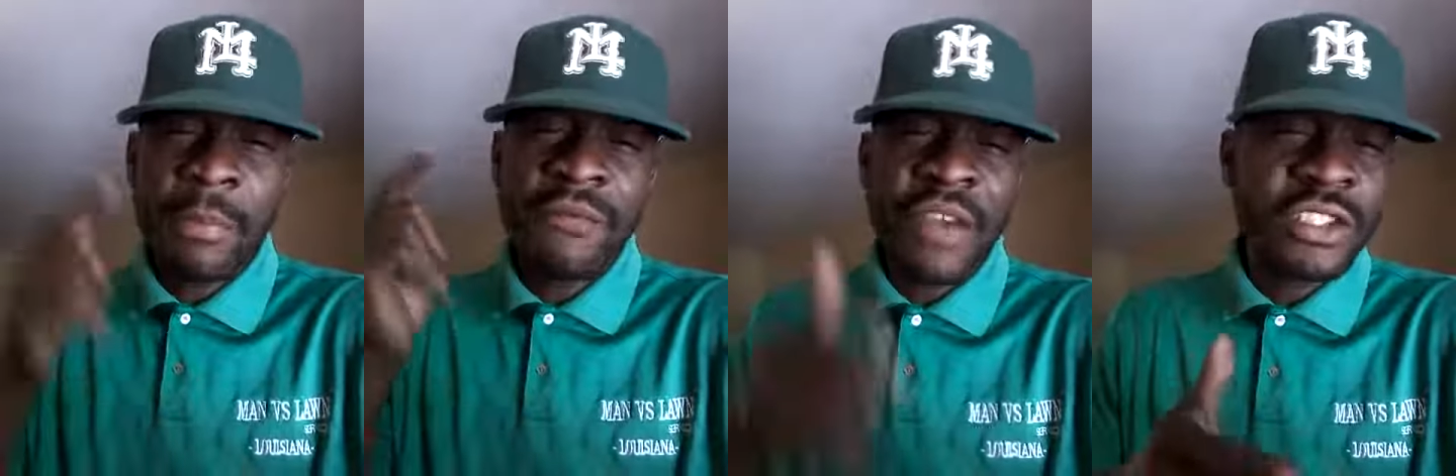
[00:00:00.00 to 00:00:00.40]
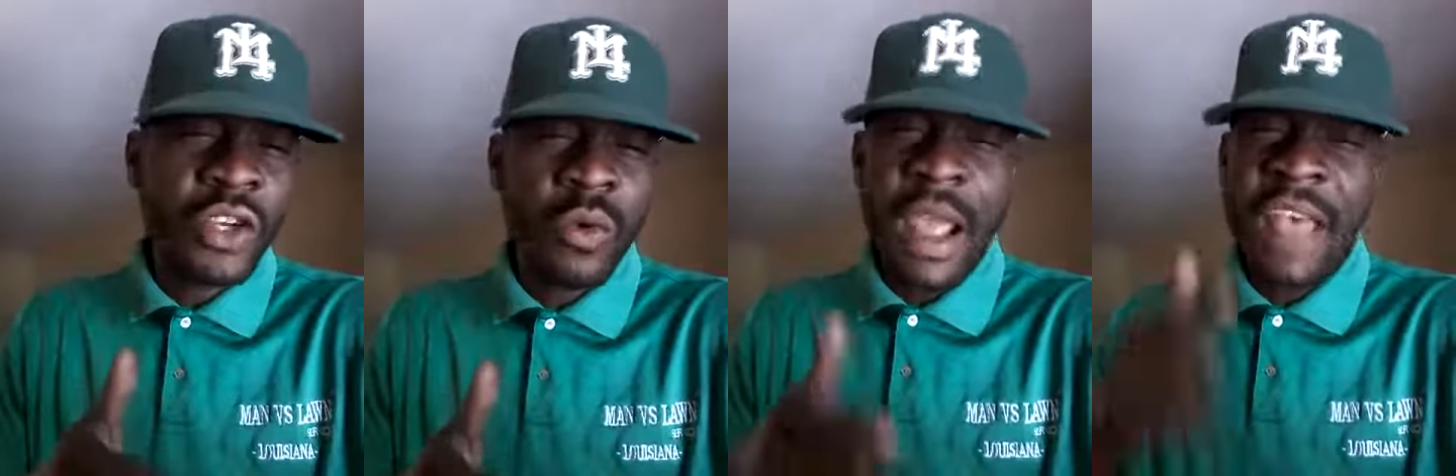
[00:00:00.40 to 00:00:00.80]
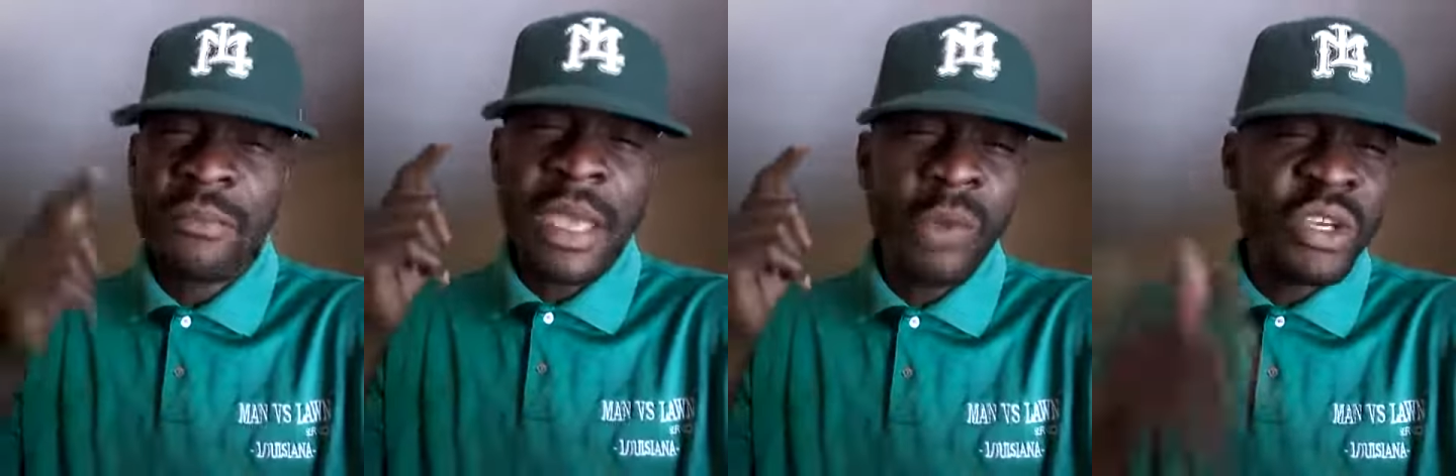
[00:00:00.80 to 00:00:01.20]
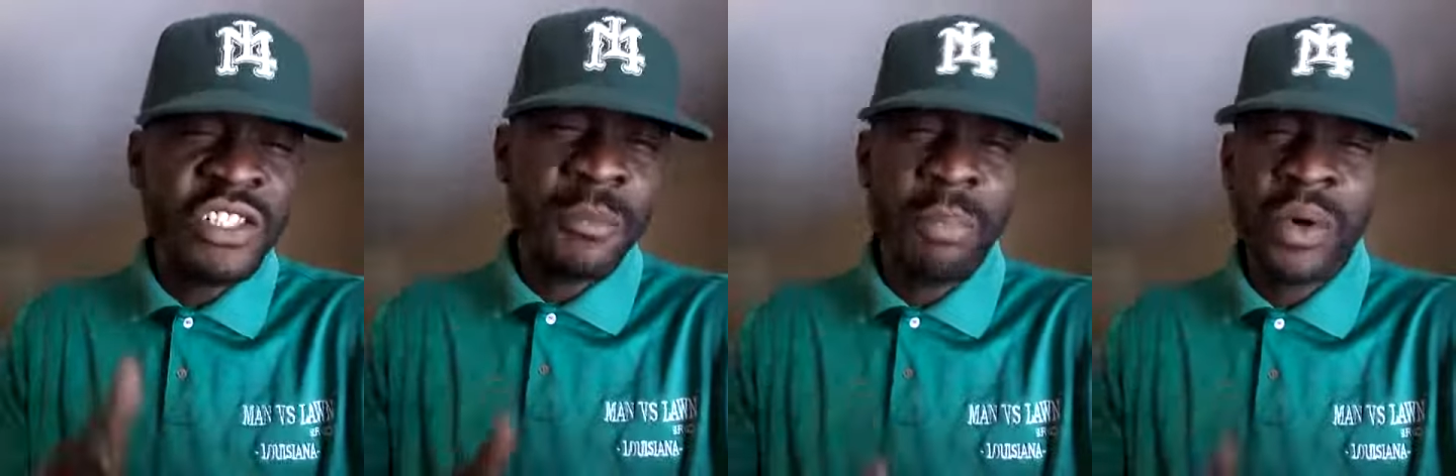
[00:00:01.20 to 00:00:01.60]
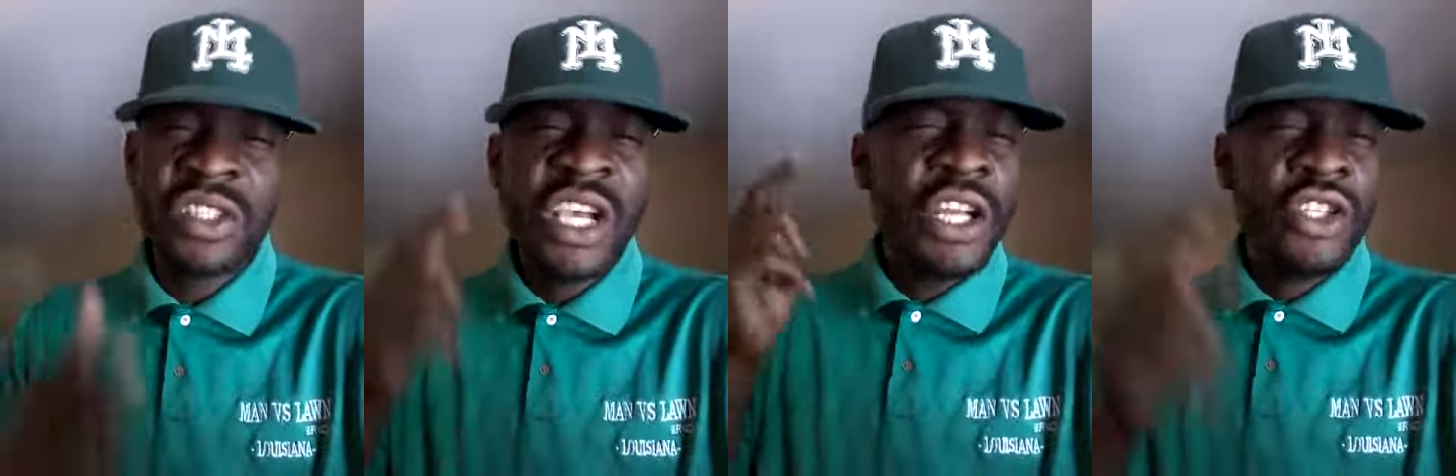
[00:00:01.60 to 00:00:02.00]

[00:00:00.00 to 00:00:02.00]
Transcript: Perfect your craft, man. Read your books.